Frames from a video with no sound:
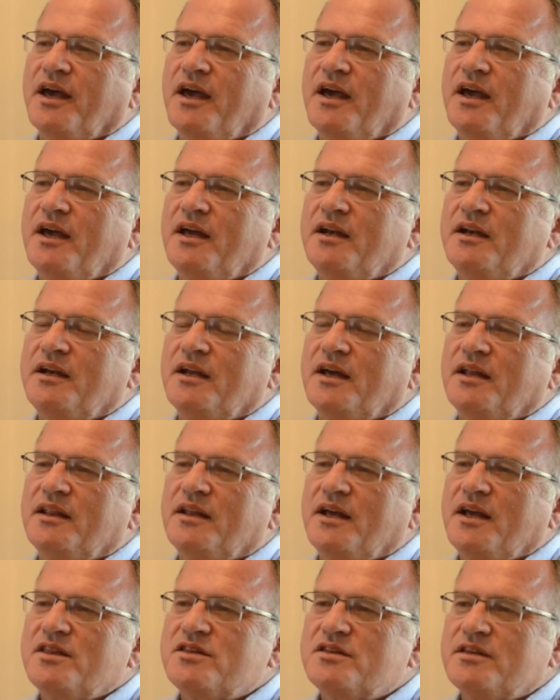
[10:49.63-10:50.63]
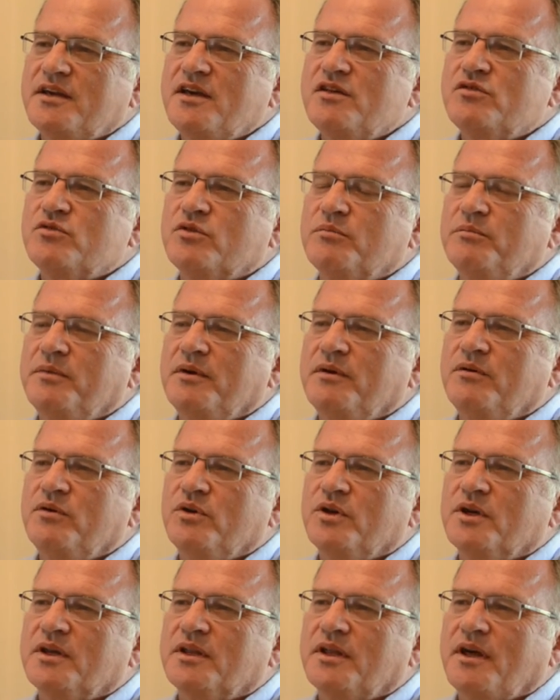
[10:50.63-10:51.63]
And that stays with me.
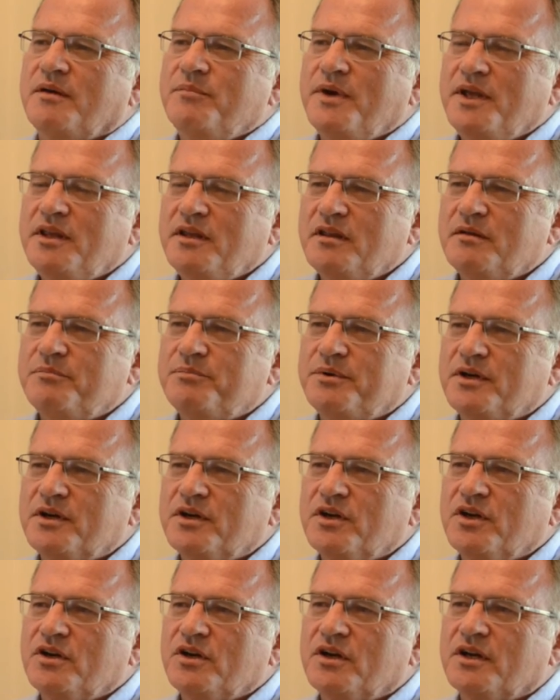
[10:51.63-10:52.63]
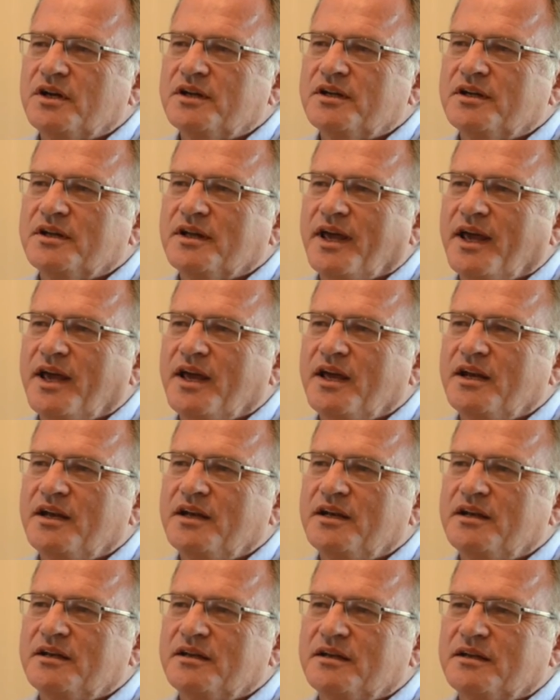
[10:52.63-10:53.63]
They met in the parking lot,
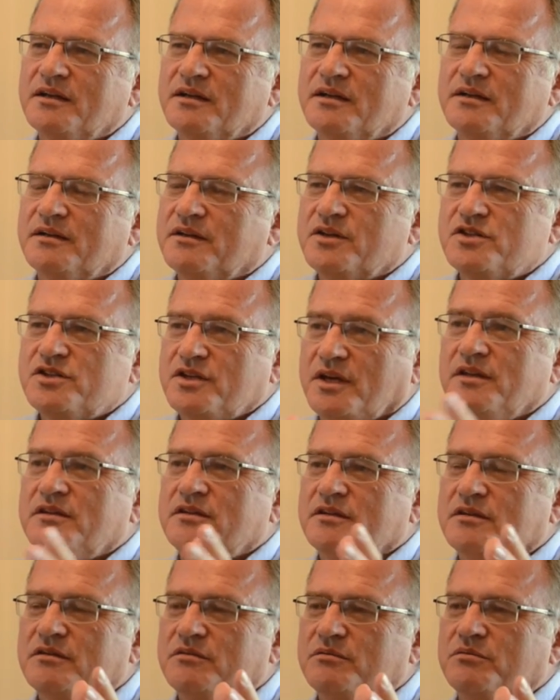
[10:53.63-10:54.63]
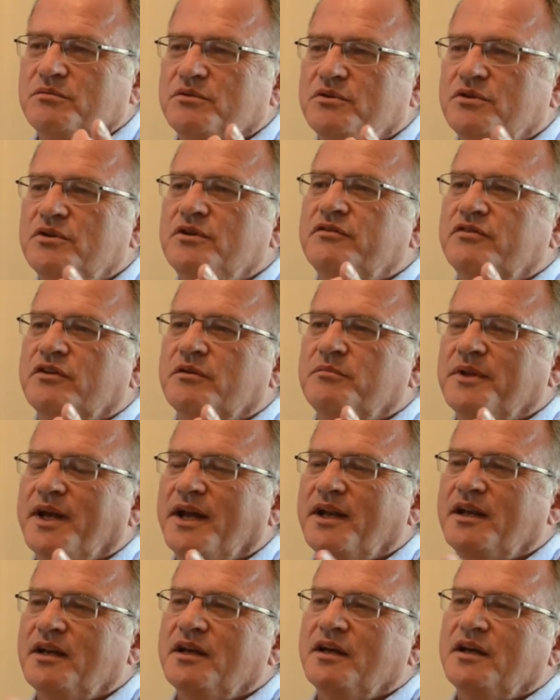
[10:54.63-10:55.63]
and the center grew from that.